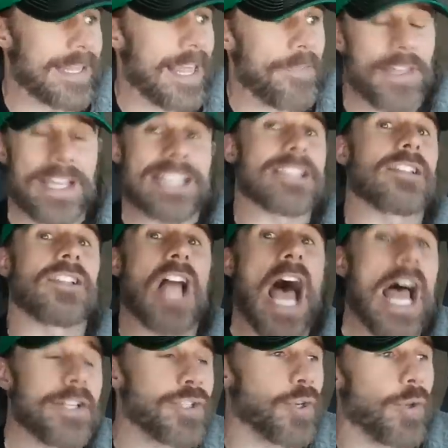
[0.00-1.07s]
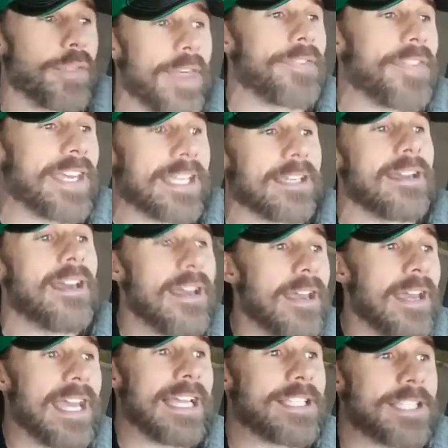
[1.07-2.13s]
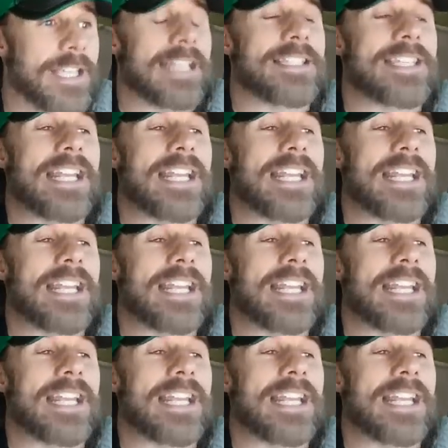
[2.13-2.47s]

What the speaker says: They think it's logical. They think it's